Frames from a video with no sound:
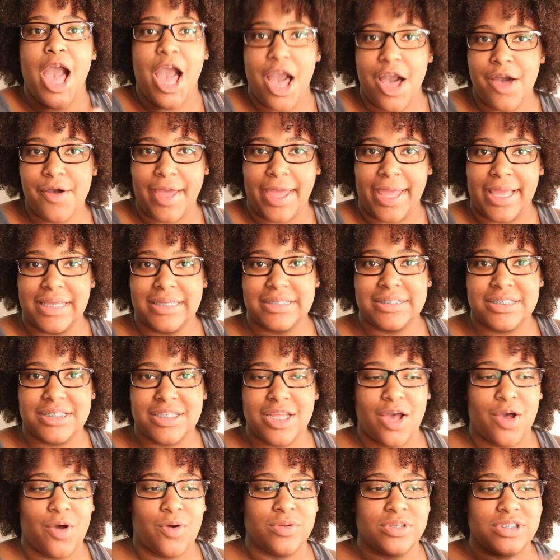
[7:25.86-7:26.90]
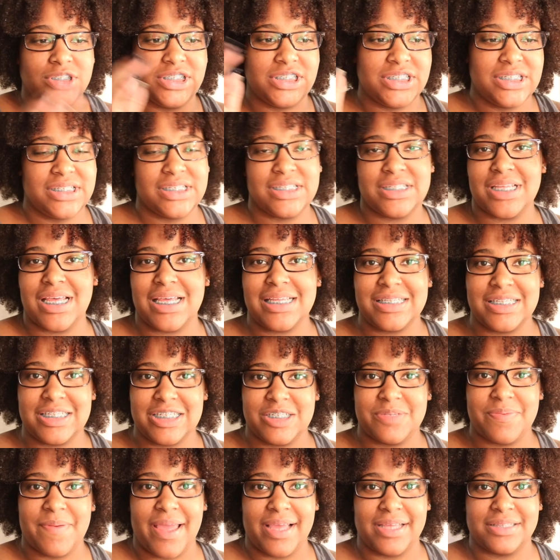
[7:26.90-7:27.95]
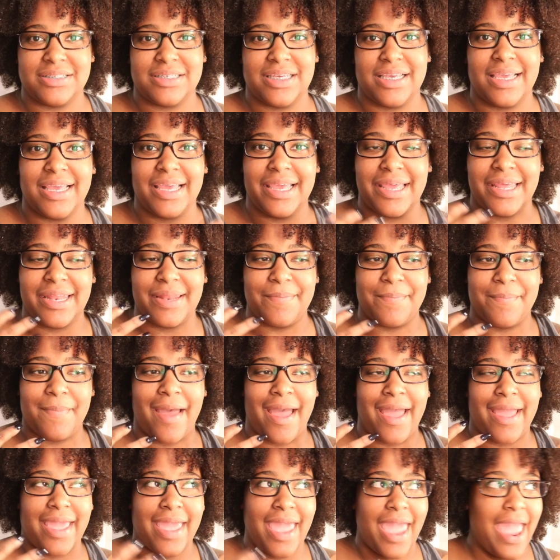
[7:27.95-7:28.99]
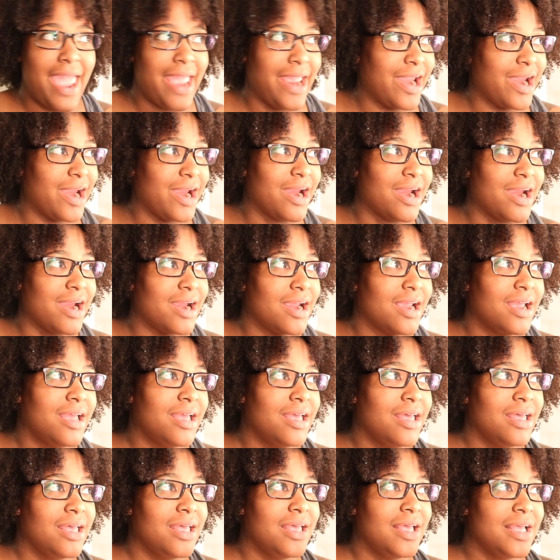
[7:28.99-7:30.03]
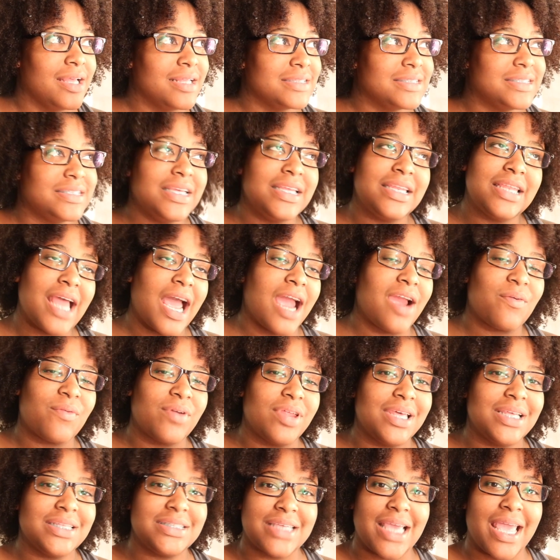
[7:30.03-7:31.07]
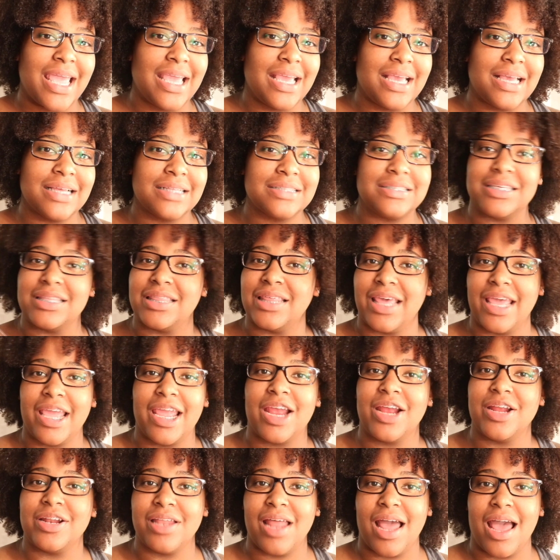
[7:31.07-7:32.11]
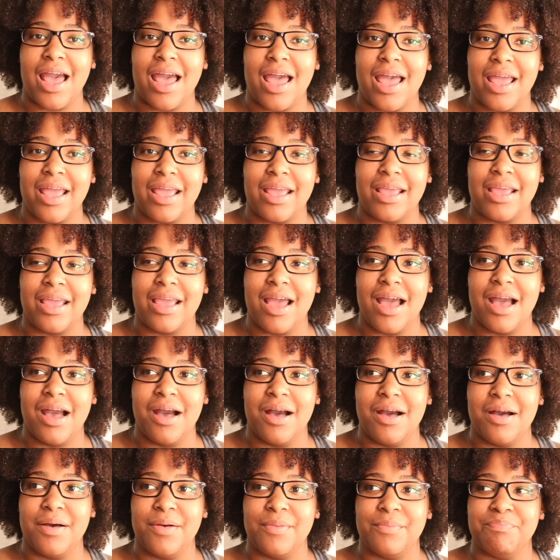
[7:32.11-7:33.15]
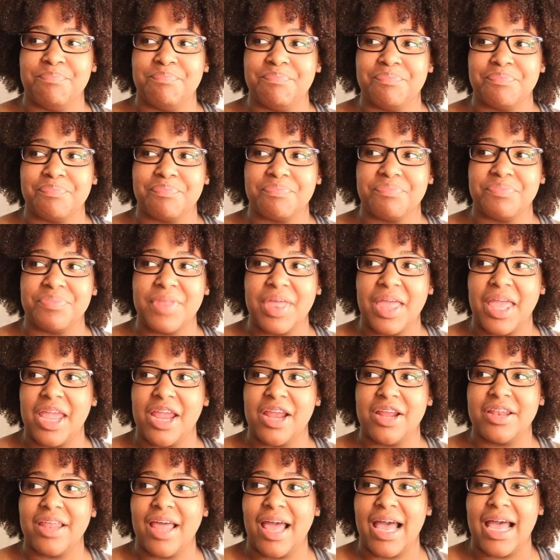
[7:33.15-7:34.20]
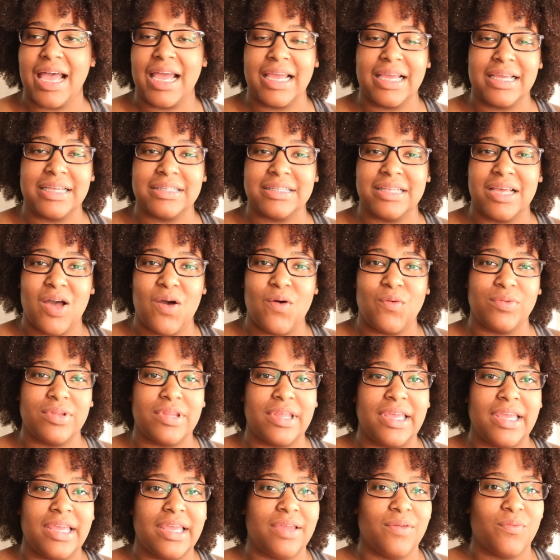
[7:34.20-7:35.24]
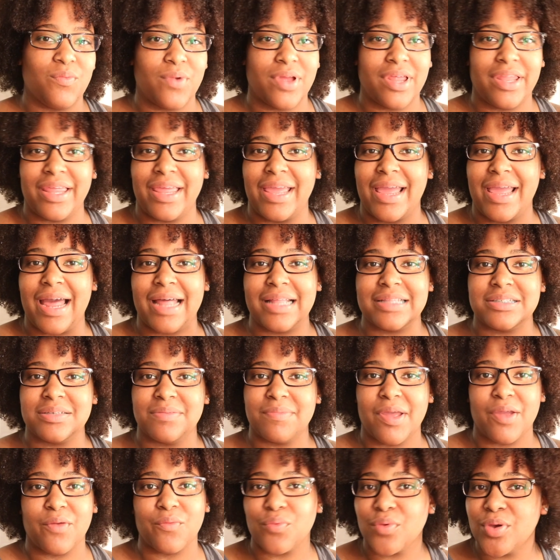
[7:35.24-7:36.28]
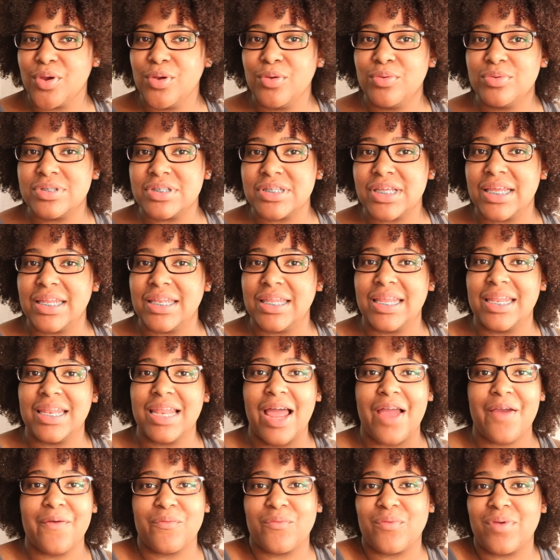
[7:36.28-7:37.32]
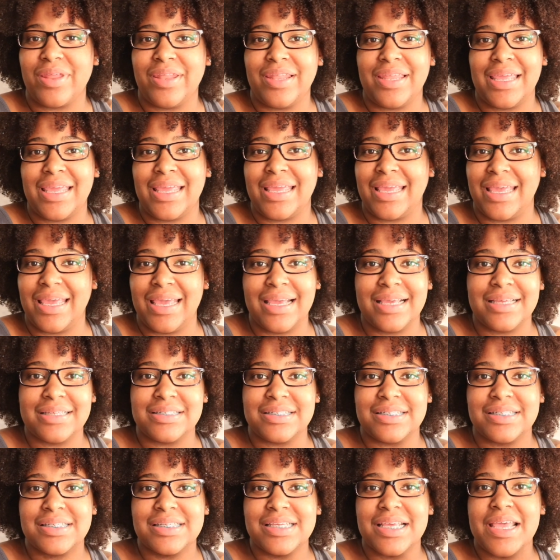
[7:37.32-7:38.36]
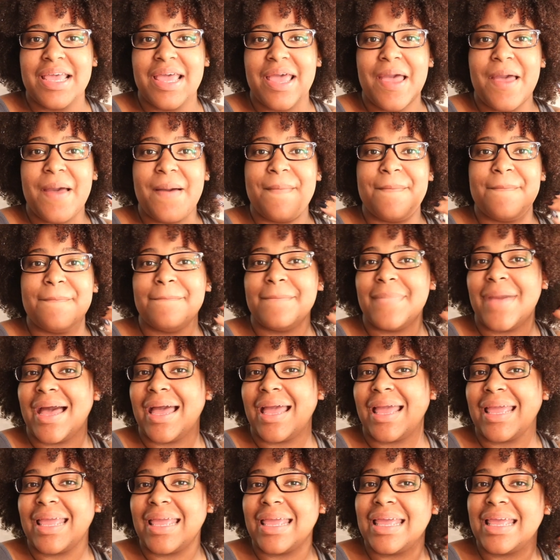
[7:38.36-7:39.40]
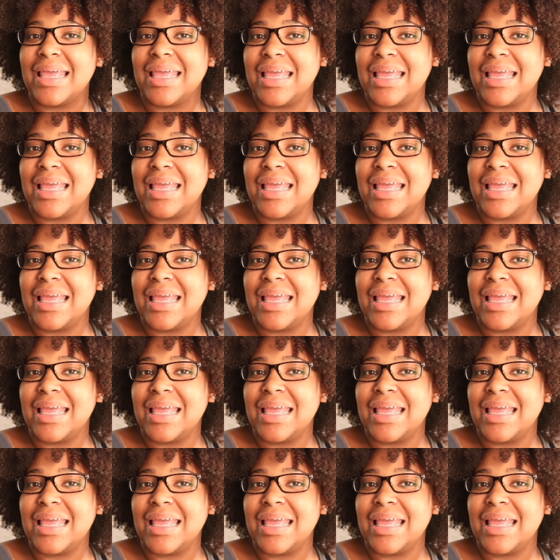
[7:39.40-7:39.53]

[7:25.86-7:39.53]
Okay, so just as I suspected, my hair did not really take to the hair dye. The hair dye only really got to my roots. It did not really get my